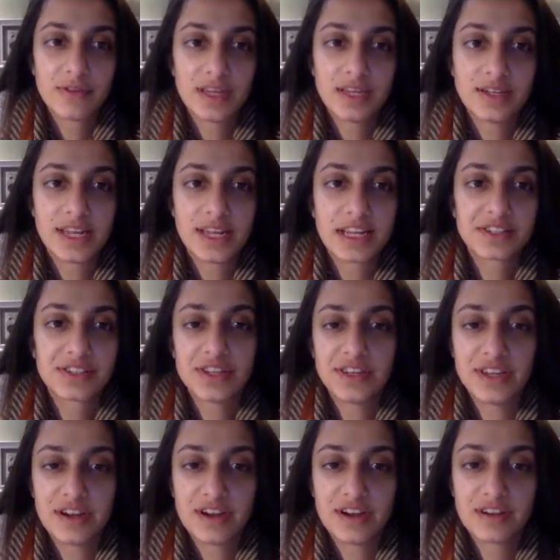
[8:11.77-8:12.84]
it takes a
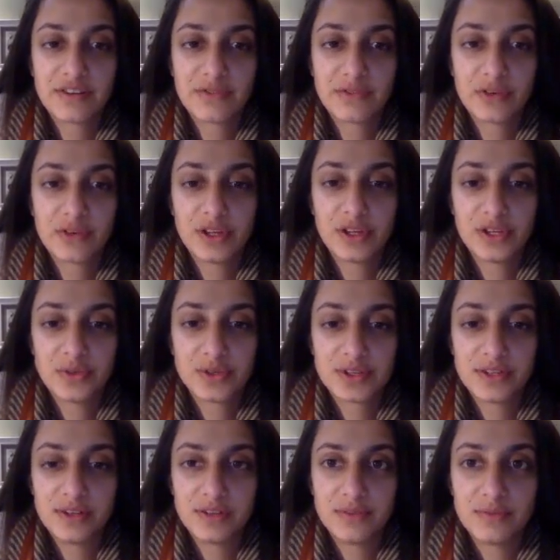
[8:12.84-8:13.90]
year for you
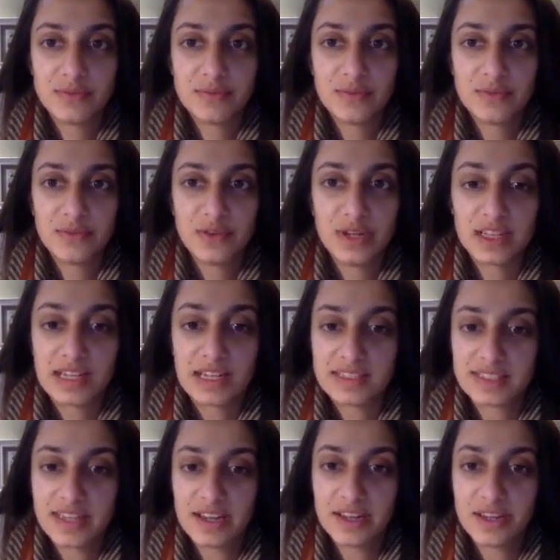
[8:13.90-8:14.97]
to realize
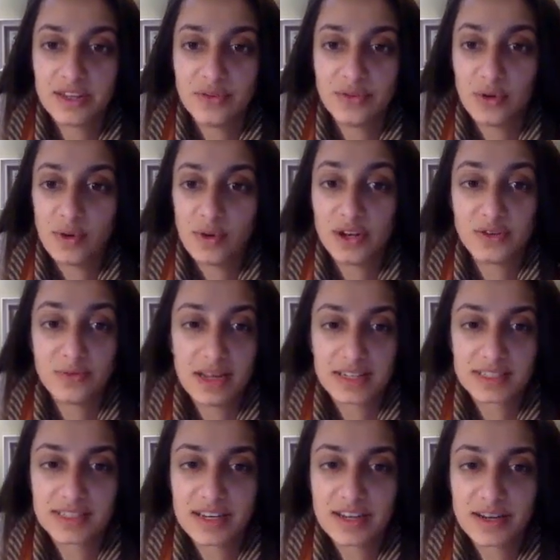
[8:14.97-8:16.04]
that you don't want to do
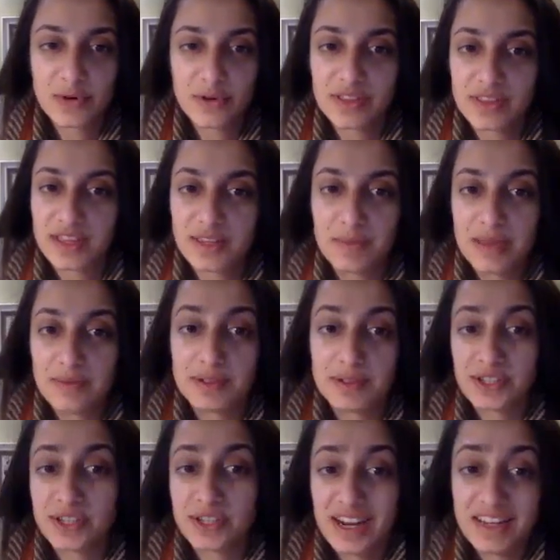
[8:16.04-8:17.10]
medicine anymore, then like maybe it's
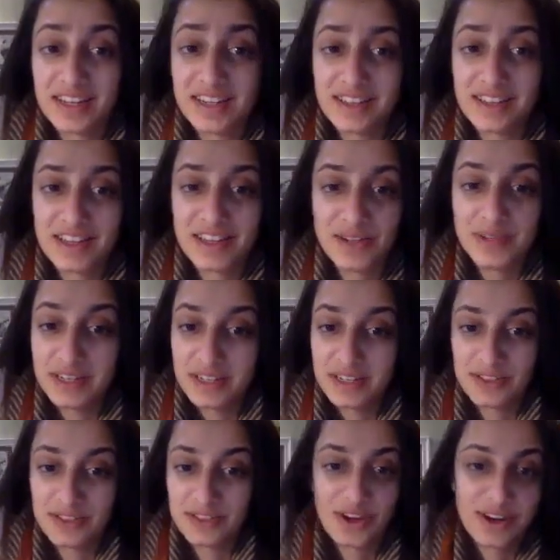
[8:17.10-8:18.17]
a good idea that you
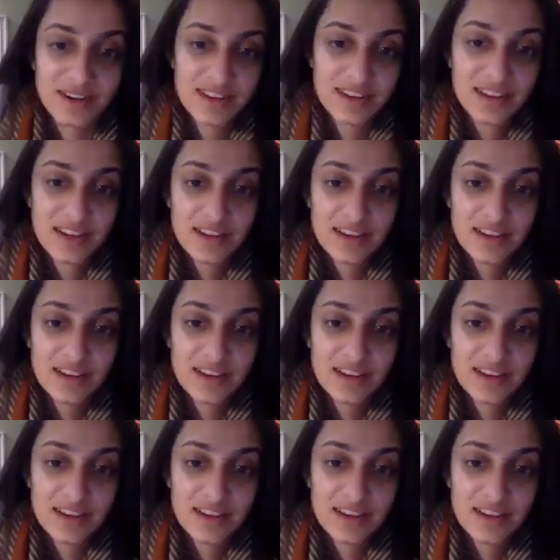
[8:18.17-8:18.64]
didn't start